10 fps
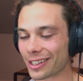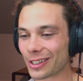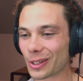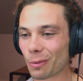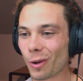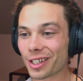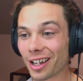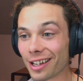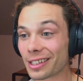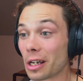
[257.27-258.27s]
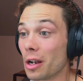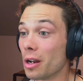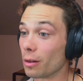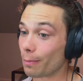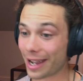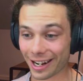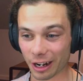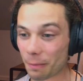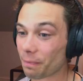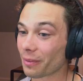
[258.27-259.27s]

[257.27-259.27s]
And so what does, man,